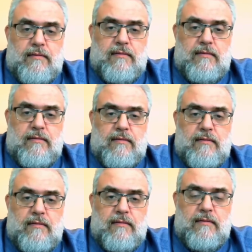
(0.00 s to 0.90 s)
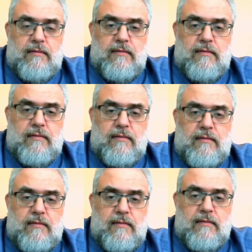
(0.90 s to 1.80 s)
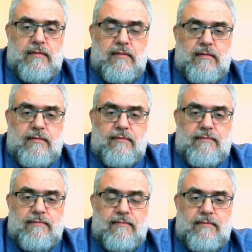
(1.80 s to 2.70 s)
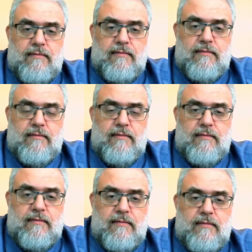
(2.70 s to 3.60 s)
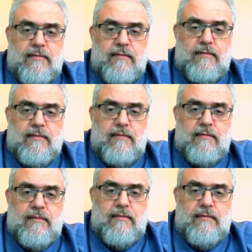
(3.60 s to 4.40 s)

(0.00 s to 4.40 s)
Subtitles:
This person isn't speaking.